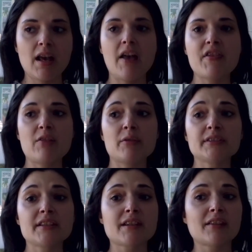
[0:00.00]
And that
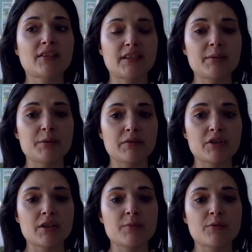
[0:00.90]
really does seem to have
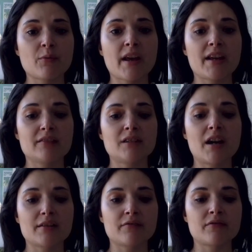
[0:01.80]
chipped away at a
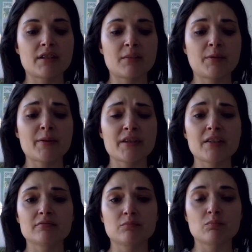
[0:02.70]
lot of,
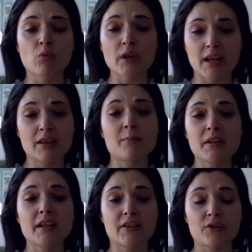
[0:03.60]
especially working in the
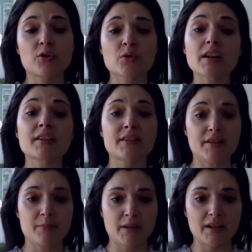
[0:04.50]
media, the trust in
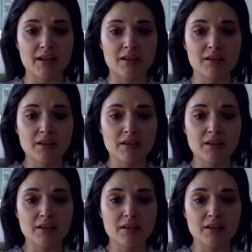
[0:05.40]
the media,